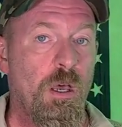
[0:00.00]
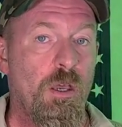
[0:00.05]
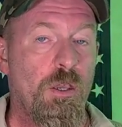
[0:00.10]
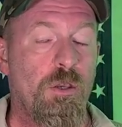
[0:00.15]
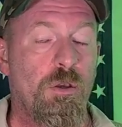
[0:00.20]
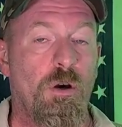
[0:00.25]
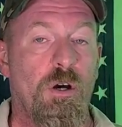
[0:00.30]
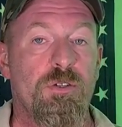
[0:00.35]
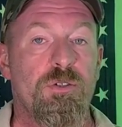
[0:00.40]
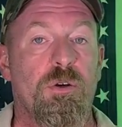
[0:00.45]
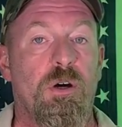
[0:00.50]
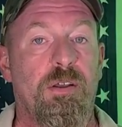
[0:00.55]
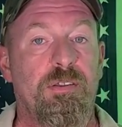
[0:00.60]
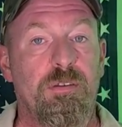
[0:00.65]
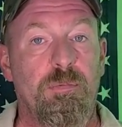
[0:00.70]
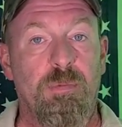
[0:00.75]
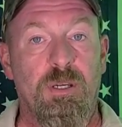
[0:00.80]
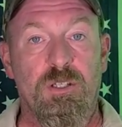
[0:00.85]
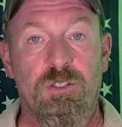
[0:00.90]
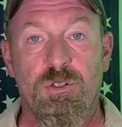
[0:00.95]
You also have
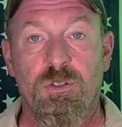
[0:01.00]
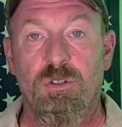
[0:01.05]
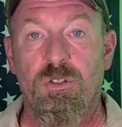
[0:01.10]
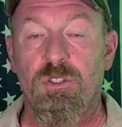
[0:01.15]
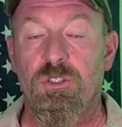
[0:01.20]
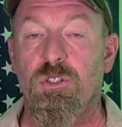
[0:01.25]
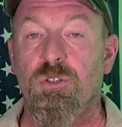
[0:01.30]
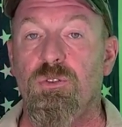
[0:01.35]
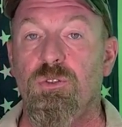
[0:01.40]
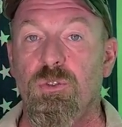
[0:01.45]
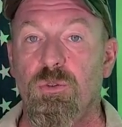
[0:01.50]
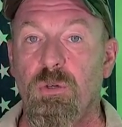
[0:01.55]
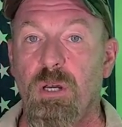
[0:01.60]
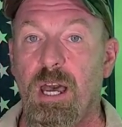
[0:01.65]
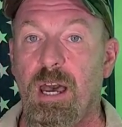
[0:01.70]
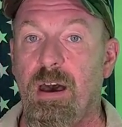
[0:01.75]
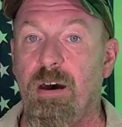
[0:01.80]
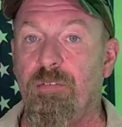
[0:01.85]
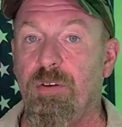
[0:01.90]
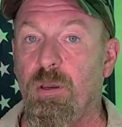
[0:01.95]
to make sure that you do
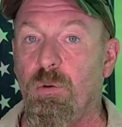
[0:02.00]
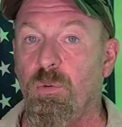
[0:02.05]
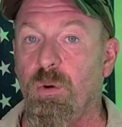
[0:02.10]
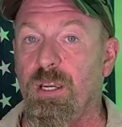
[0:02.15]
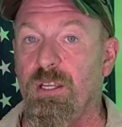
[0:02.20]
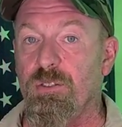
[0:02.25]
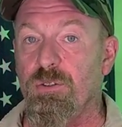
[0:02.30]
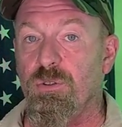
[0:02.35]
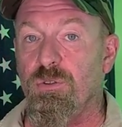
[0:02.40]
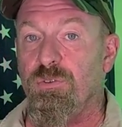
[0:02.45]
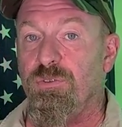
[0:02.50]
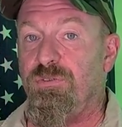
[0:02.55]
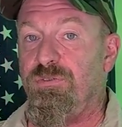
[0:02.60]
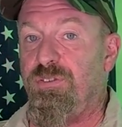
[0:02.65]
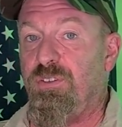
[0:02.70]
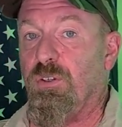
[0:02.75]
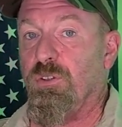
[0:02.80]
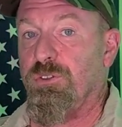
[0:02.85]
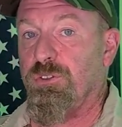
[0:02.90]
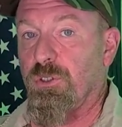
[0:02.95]
have a way to
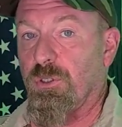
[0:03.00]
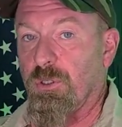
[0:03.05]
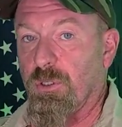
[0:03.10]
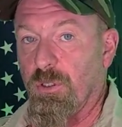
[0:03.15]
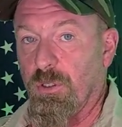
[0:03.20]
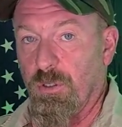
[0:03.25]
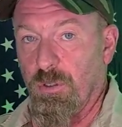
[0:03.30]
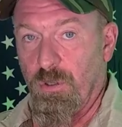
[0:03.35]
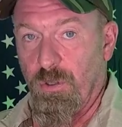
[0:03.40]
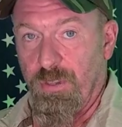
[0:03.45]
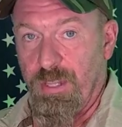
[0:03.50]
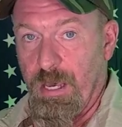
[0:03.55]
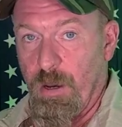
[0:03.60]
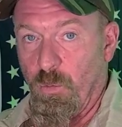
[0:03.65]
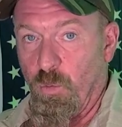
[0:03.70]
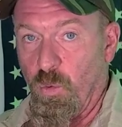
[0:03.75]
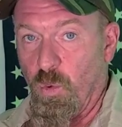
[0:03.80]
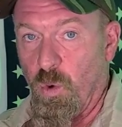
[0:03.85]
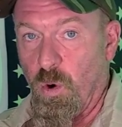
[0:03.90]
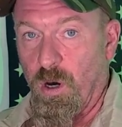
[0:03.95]
filter
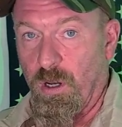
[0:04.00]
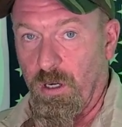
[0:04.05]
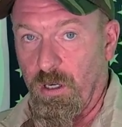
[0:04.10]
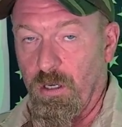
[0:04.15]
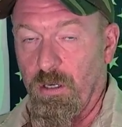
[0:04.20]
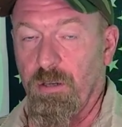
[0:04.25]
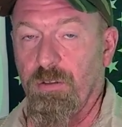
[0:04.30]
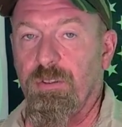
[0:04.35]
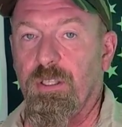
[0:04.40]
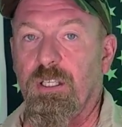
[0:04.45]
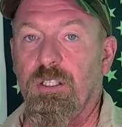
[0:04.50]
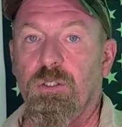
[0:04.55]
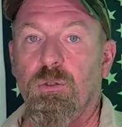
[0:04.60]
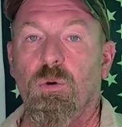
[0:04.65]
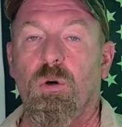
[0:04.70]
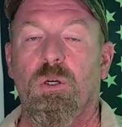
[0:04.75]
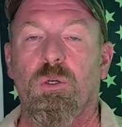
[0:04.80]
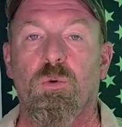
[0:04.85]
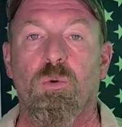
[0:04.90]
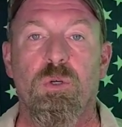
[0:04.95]
that water that you
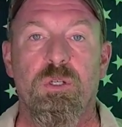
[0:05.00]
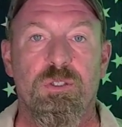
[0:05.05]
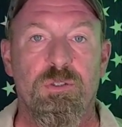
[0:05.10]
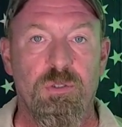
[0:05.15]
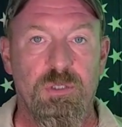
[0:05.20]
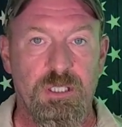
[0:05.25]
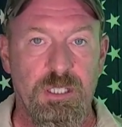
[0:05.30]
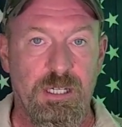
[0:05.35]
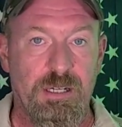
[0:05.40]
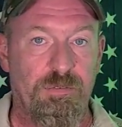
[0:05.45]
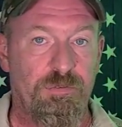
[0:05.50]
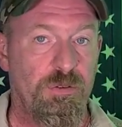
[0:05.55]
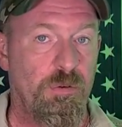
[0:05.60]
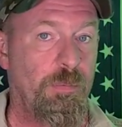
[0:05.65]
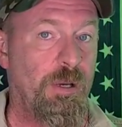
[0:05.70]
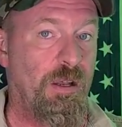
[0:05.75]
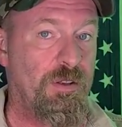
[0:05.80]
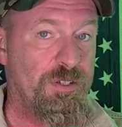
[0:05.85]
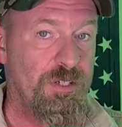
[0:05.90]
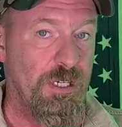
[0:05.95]
are going to get from
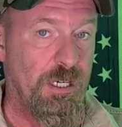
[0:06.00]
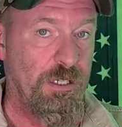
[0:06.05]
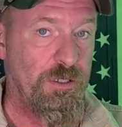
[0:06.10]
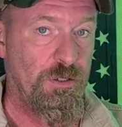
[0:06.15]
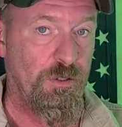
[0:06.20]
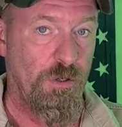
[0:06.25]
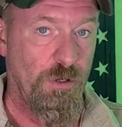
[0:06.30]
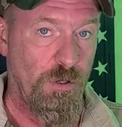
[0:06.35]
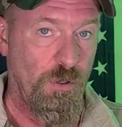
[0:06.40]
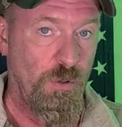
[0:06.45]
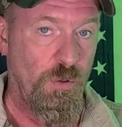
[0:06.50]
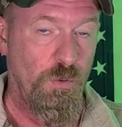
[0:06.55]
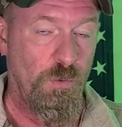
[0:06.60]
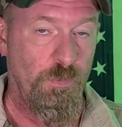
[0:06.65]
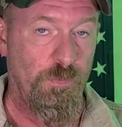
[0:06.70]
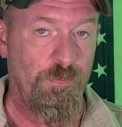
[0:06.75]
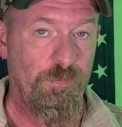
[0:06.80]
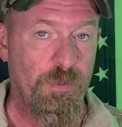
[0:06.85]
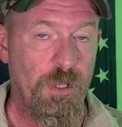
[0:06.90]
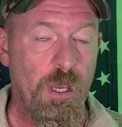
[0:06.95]
outside your
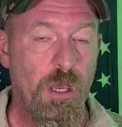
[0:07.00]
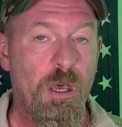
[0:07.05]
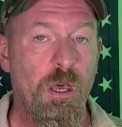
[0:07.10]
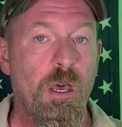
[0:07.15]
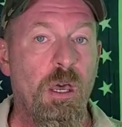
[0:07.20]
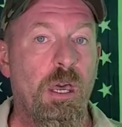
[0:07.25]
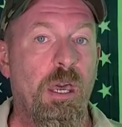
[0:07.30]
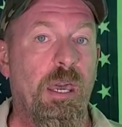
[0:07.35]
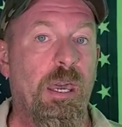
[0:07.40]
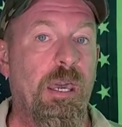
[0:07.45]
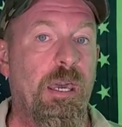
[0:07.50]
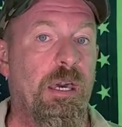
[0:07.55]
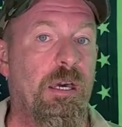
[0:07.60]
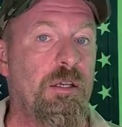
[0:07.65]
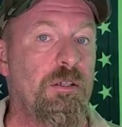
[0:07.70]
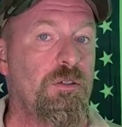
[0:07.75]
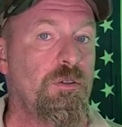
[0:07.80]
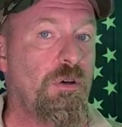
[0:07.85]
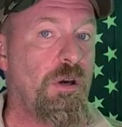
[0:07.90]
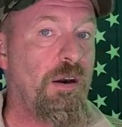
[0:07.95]
home.
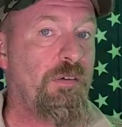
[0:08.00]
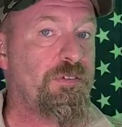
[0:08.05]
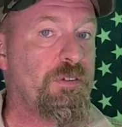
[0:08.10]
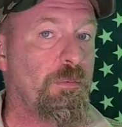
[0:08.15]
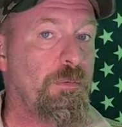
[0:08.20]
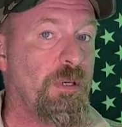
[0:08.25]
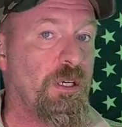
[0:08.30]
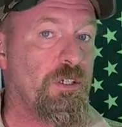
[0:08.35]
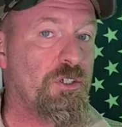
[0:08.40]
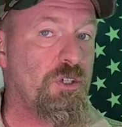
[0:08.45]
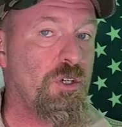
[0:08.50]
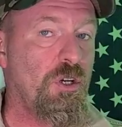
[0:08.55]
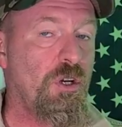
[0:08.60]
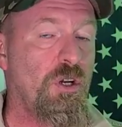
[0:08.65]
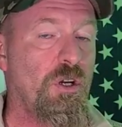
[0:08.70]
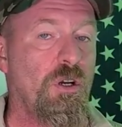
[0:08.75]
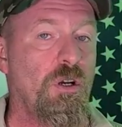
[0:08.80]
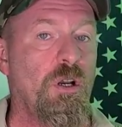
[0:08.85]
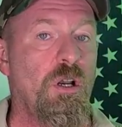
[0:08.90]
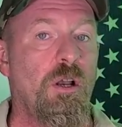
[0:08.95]
And you have to make
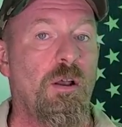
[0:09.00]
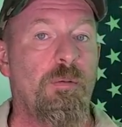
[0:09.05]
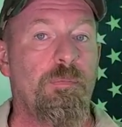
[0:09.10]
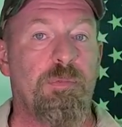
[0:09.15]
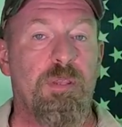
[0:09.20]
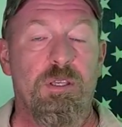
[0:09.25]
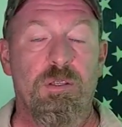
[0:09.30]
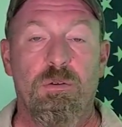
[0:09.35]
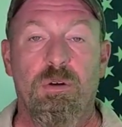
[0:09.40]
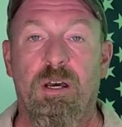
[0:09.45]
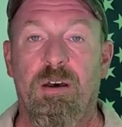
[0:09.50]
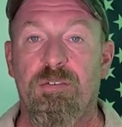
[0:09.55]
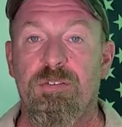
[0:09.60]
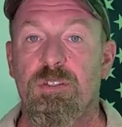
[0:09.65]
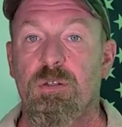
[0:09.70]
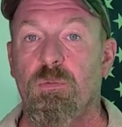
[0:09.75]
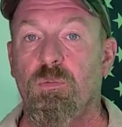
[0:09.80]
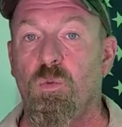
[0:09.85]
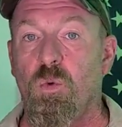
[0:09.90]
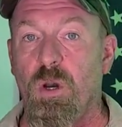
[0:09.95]
sure that you have
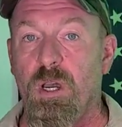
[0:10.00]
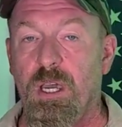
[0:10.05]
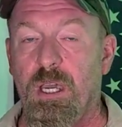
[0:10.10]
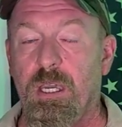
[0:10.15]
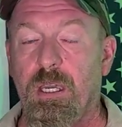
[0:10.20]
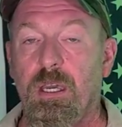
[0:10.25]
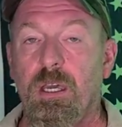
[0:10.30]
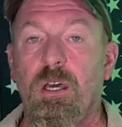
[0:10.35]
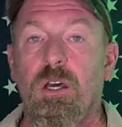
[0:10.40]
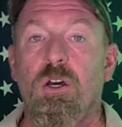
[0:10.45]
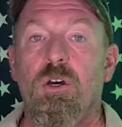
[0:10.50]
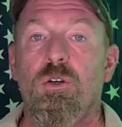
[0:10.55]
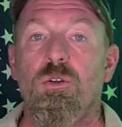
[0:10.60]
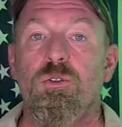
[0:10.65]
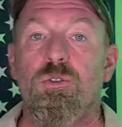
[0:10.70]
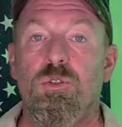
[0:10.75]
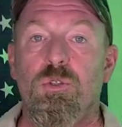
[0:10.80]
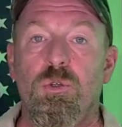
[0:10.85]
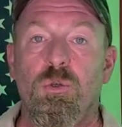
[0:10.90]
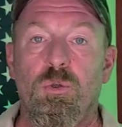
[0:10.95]
some way
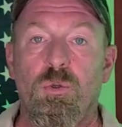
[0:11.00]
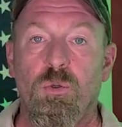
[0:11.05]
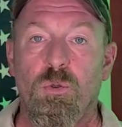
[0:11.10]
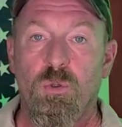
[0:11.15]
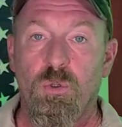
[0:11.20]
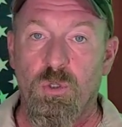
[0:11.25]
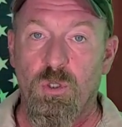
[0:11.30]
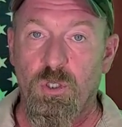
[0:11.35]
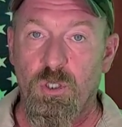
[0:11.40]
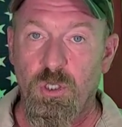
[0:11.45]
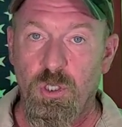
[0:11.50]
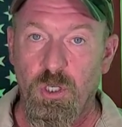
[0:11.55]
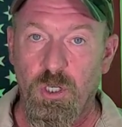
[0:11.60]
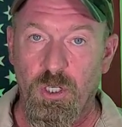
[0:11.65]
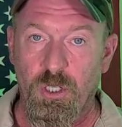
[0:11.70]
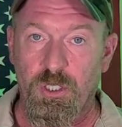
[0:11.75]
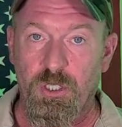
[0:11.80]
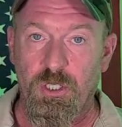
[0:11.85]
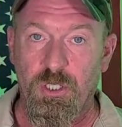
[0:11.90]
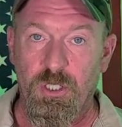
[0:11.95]
to
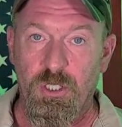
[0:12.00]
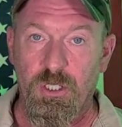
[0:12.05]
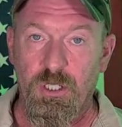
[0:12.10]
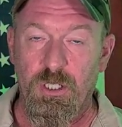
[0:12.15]
cook,